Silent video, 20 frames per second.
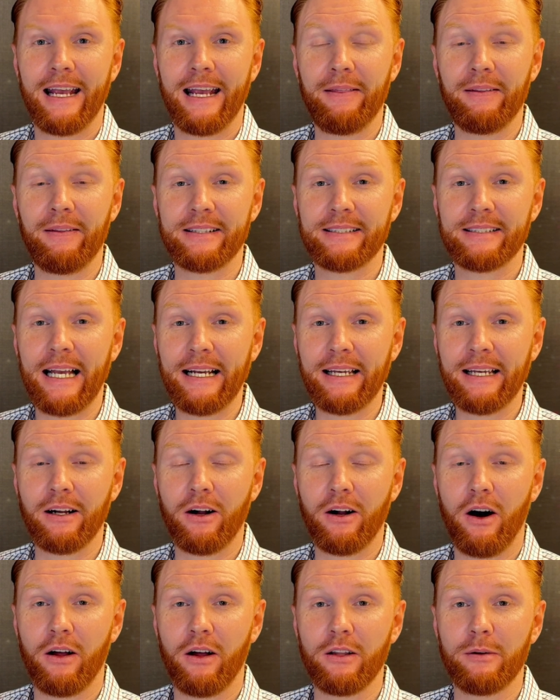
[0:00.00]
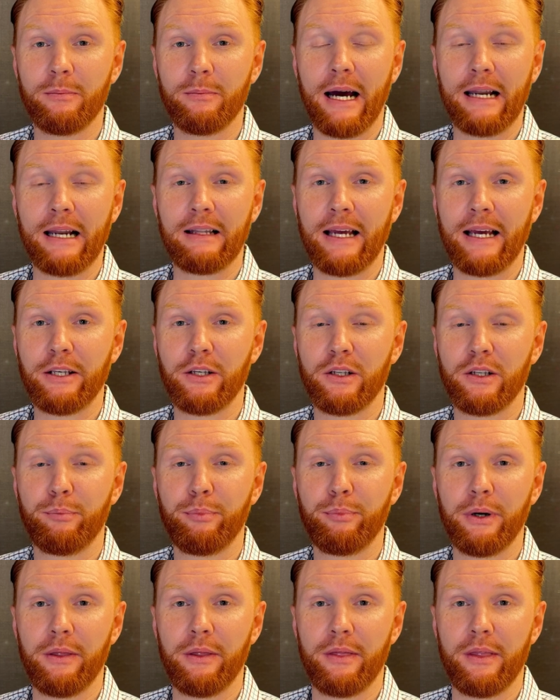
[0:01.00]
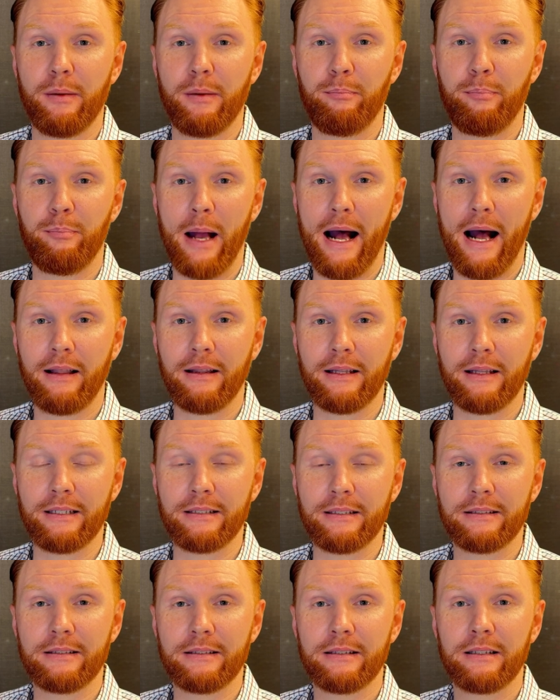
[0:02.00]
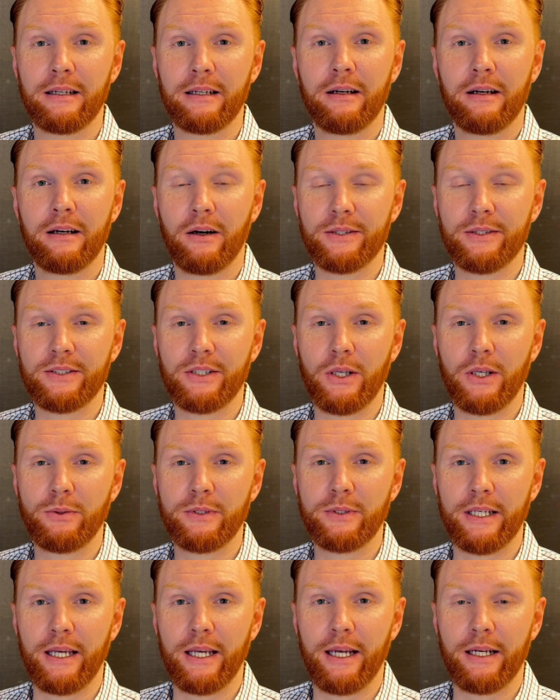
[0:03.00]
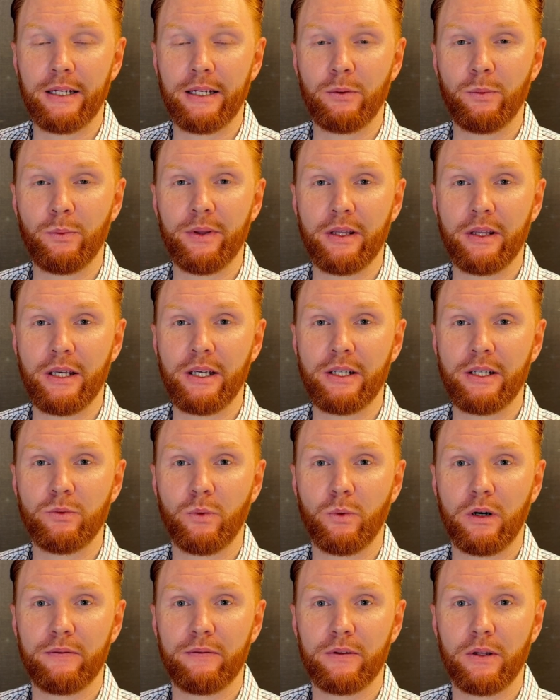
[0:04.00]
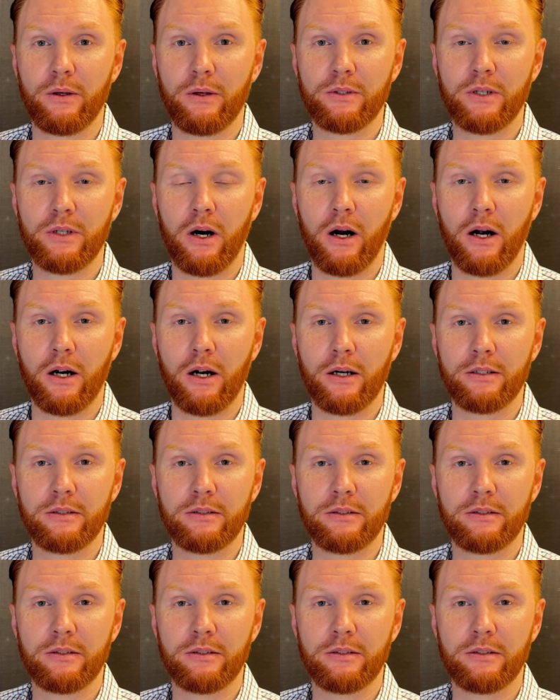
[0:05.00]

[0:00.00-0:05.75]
In the second column, I'd like you to put the balance associated with each one of those cards.